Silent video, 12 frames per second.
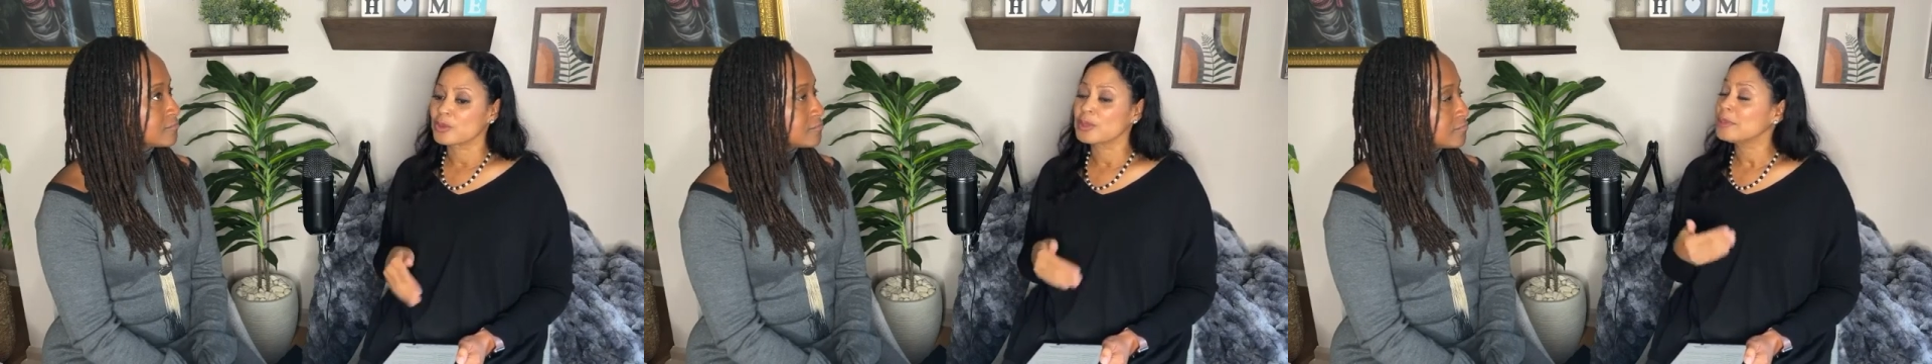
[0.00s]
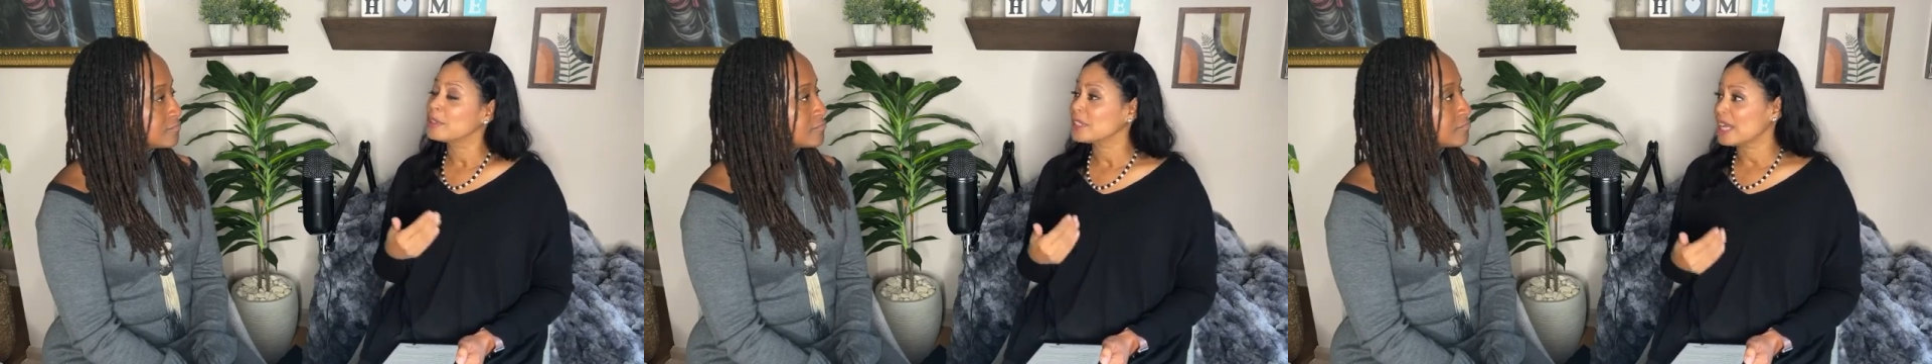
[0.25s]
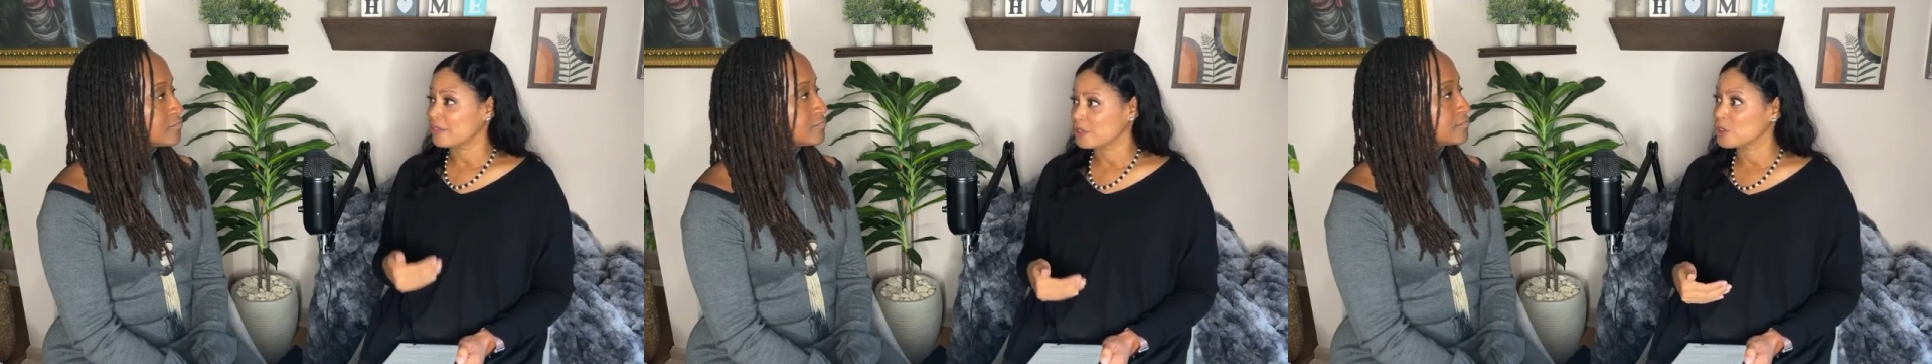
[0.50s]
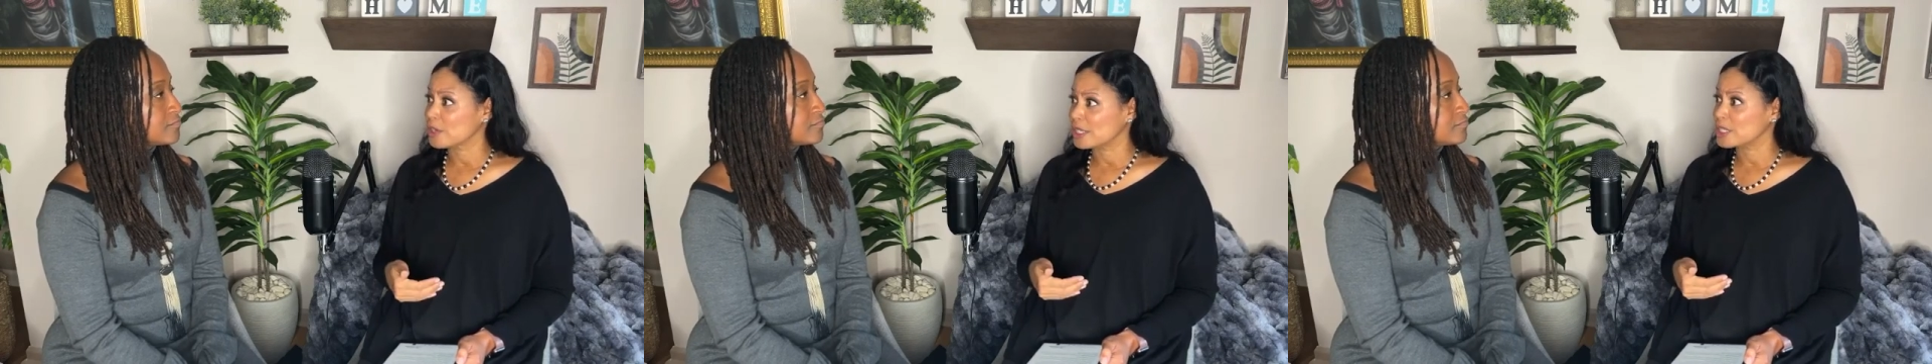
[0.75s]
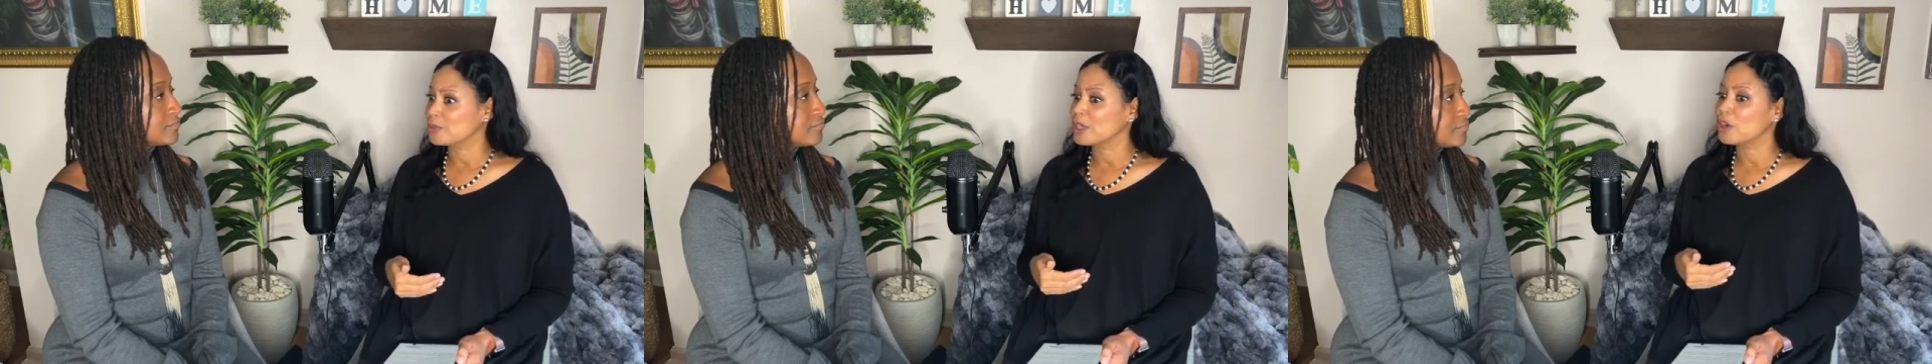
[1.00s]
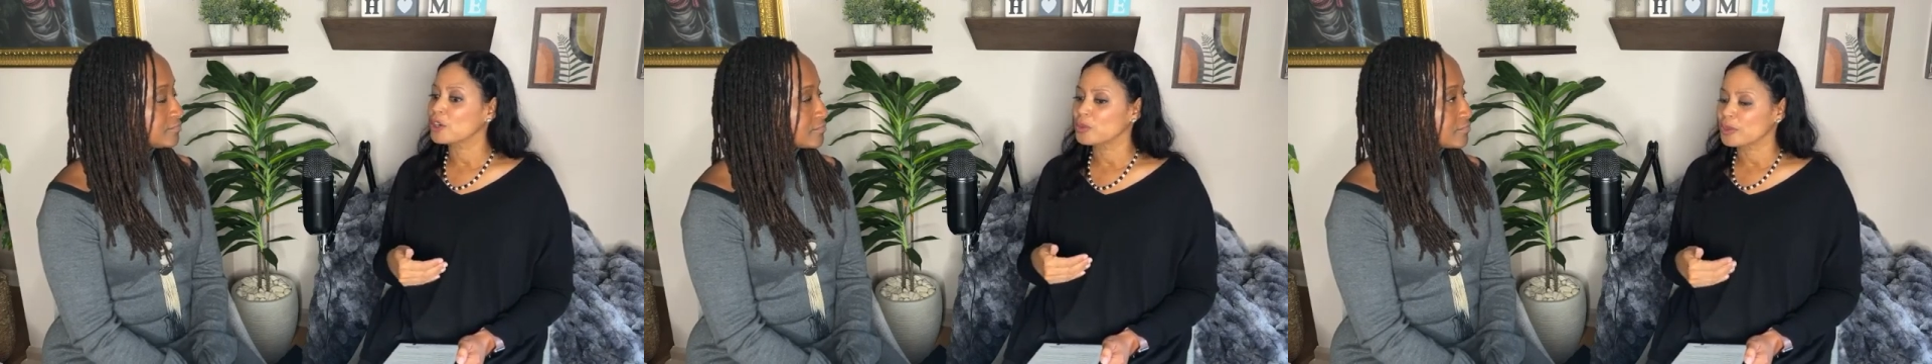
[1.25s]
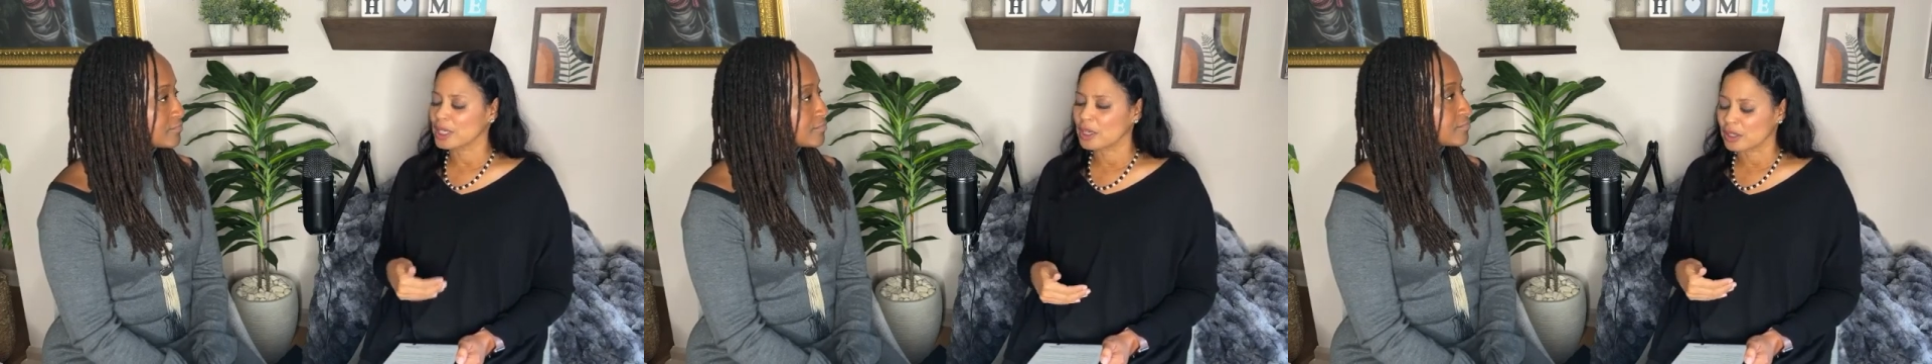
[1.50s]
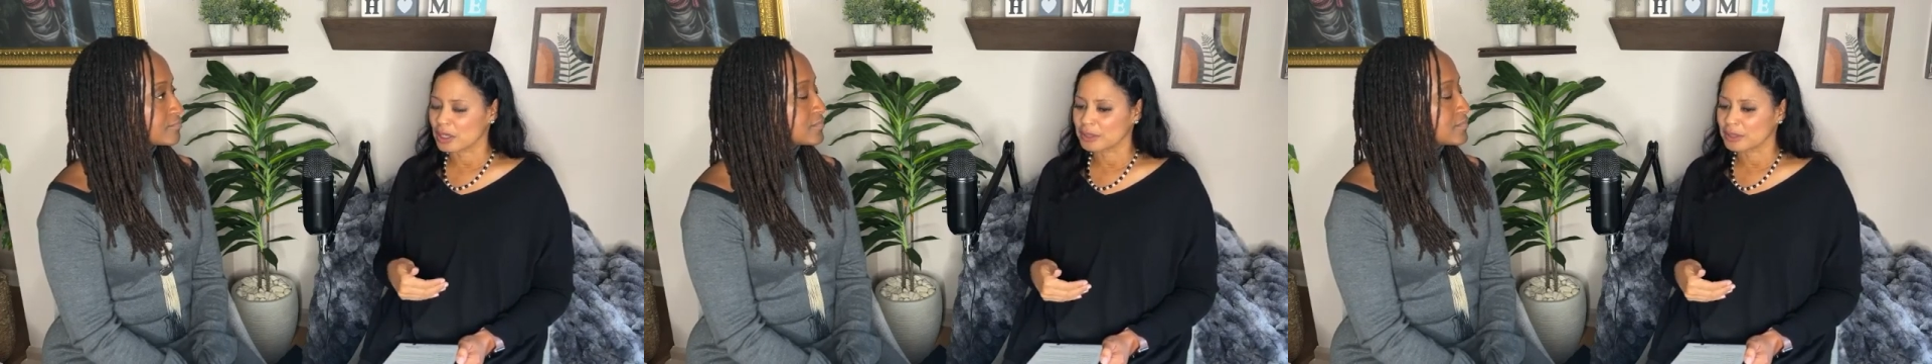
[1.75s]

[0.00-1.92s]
We merely have traits. We are who we are.